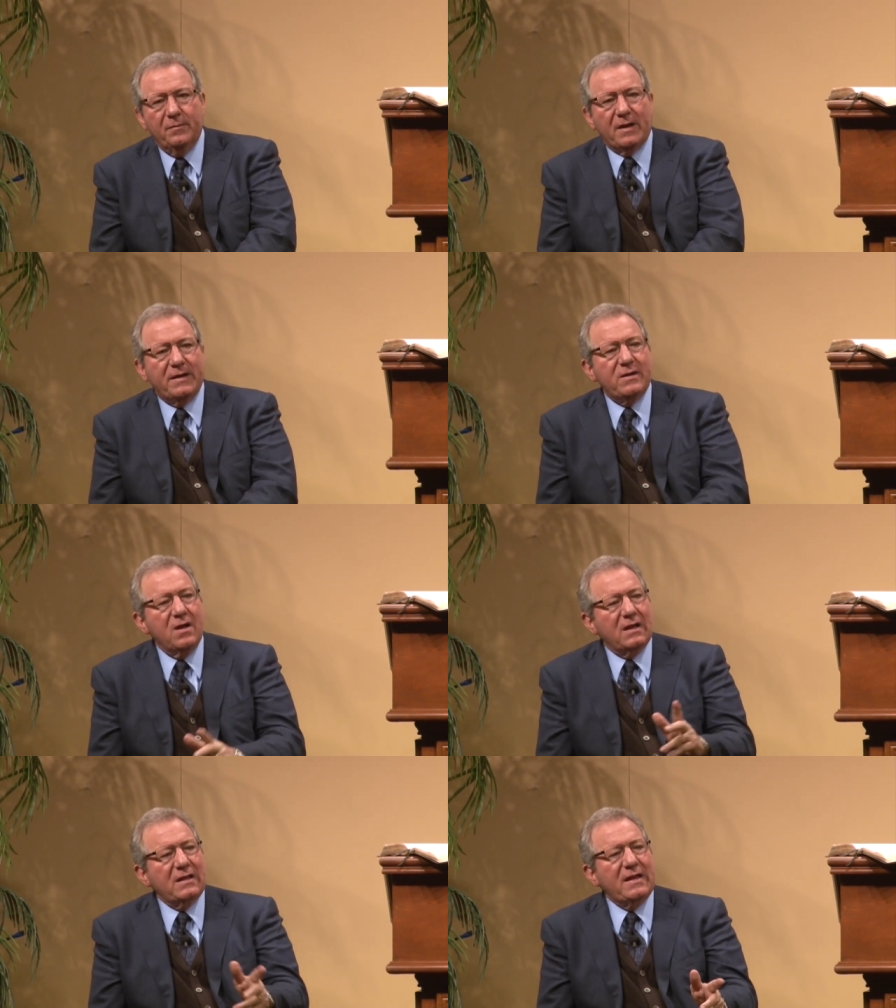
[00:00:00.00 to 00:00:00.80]
but I did
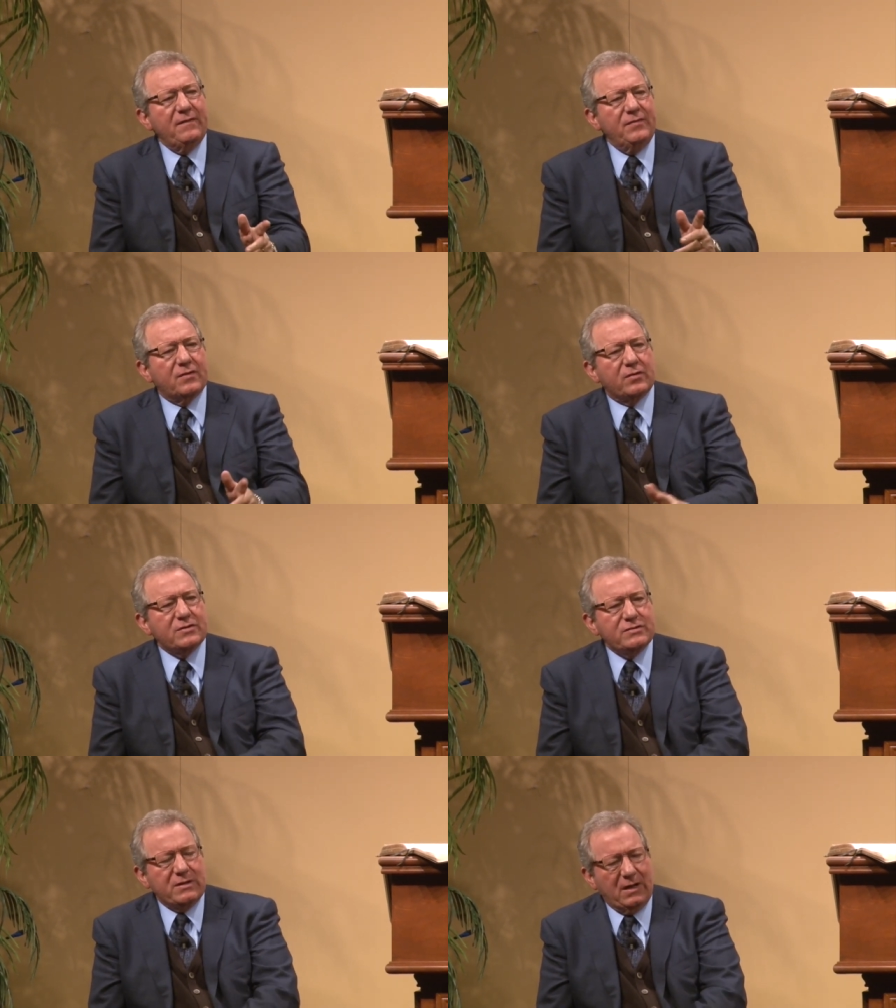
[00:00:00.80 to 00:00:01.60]
not live the
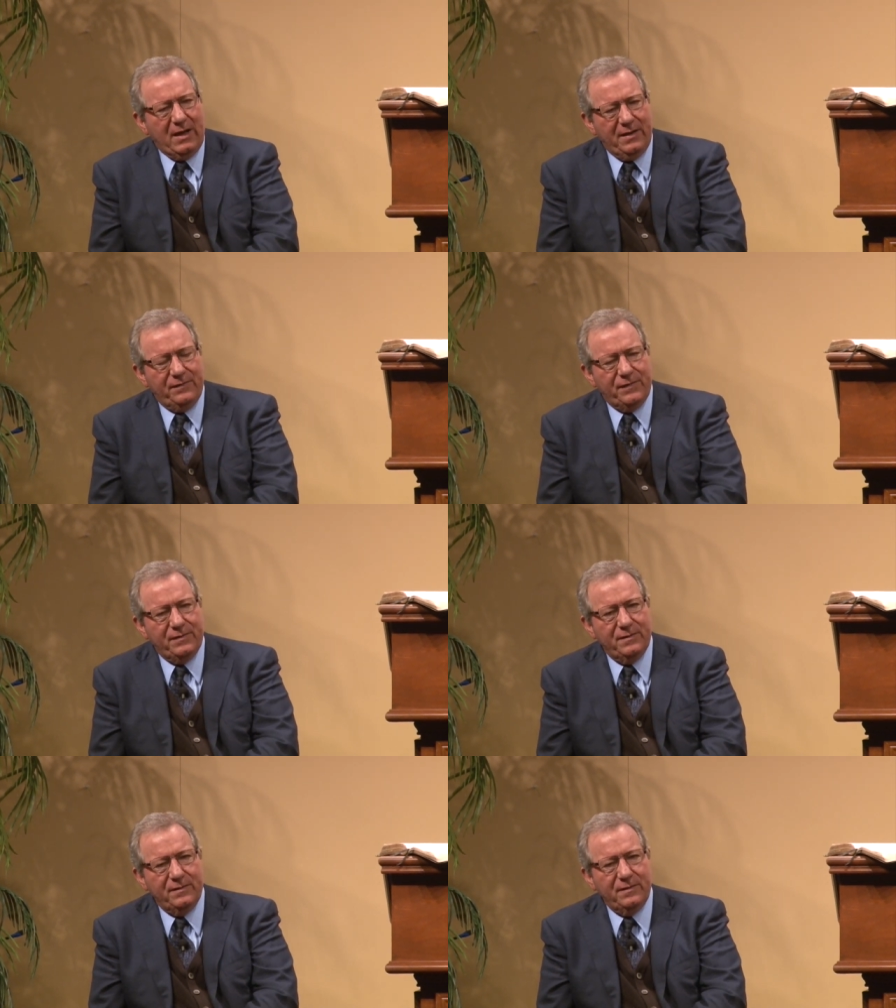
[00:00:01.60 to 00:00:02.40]
Christian life
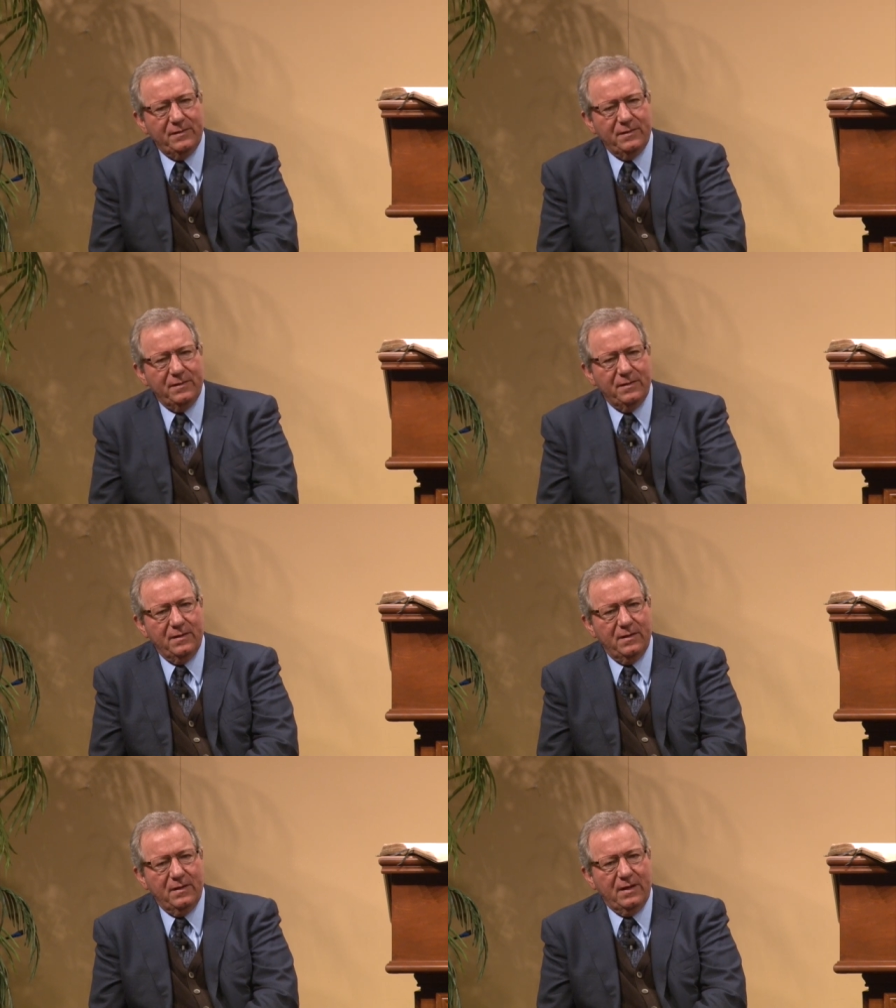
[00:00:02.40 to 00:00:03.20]

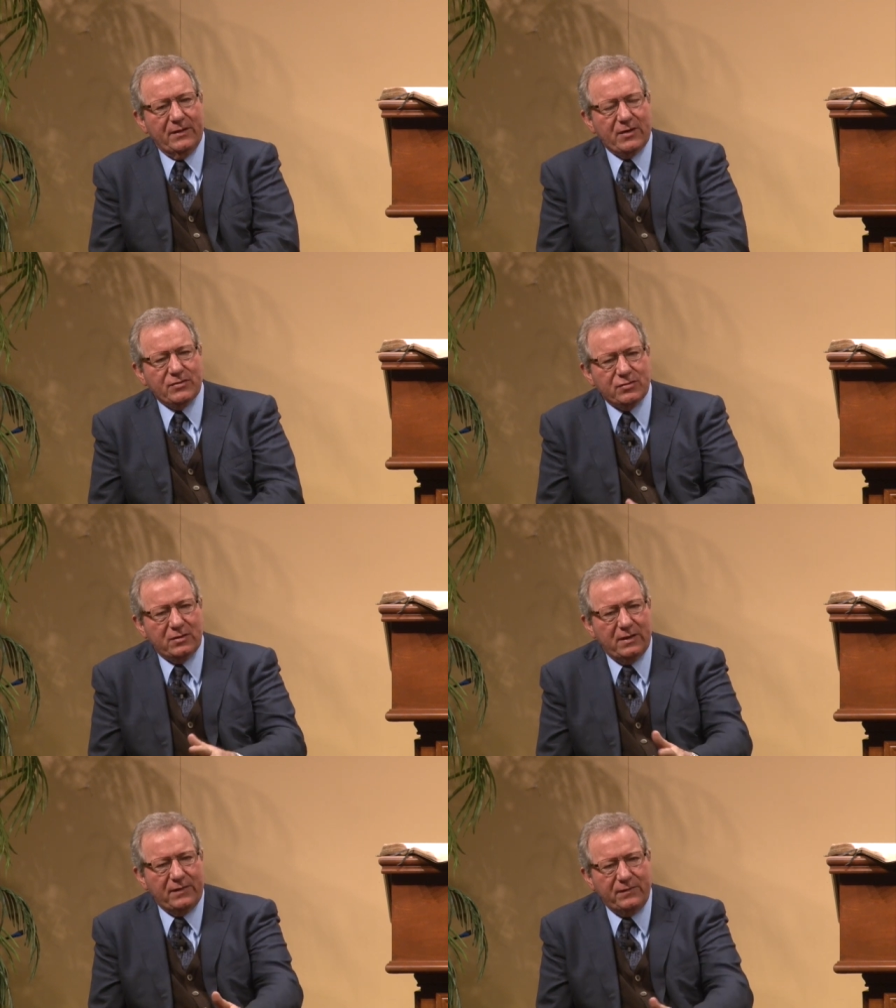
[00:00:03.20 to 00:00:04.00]
as I
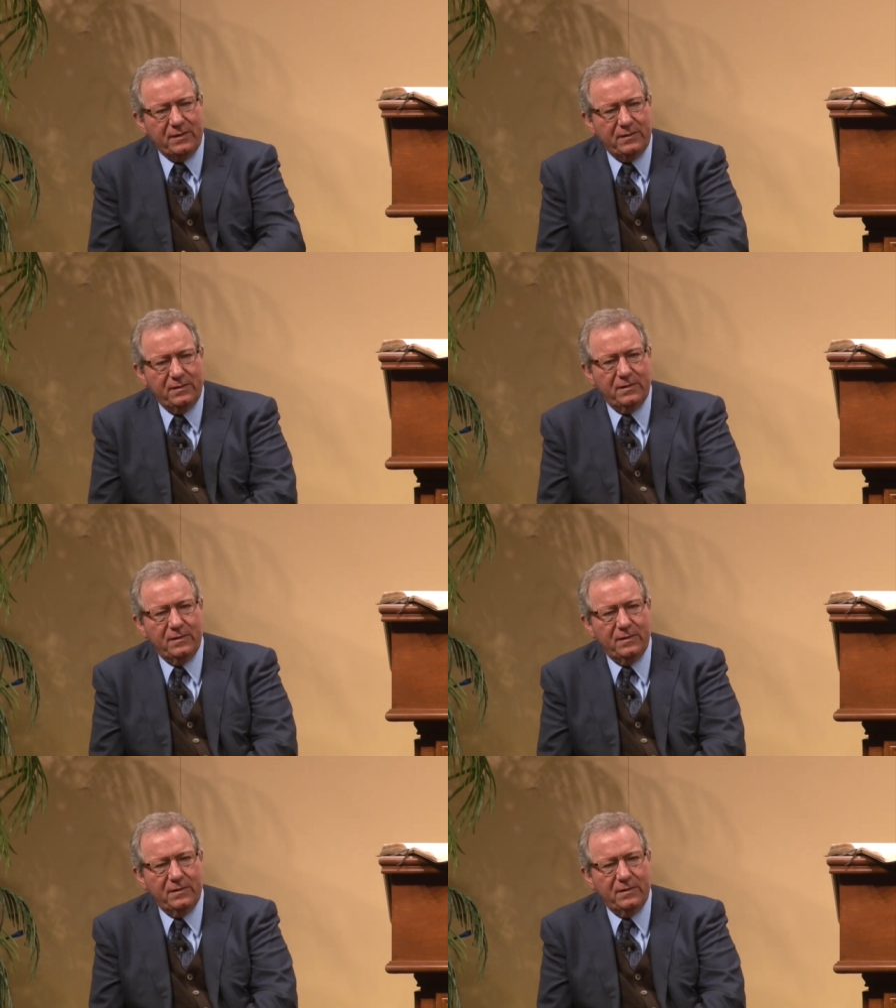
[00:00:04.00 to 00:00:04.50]
should have lived it.